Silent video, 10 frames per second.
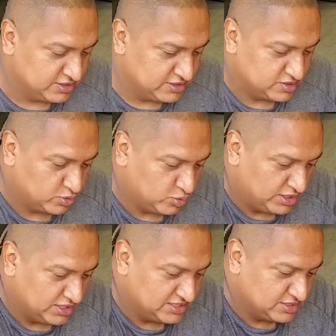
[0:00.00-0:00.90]
So
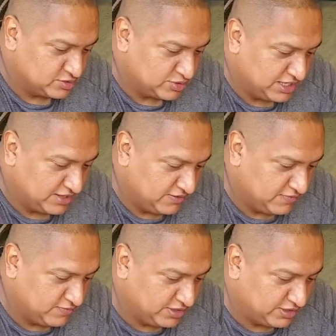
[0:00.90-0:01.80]
once it's ready,
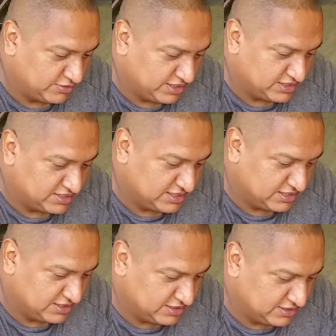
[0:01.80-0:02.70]
fully greased,
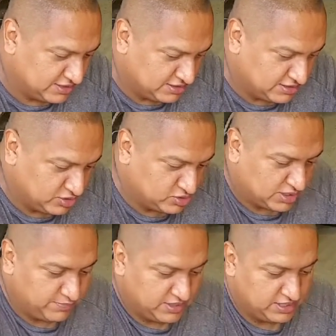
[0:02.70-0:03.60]
you
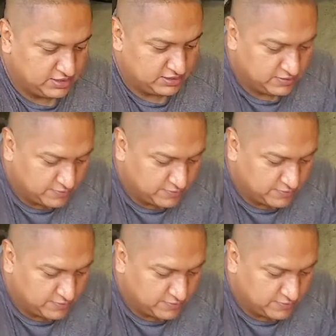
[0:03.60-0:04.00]
drop it in.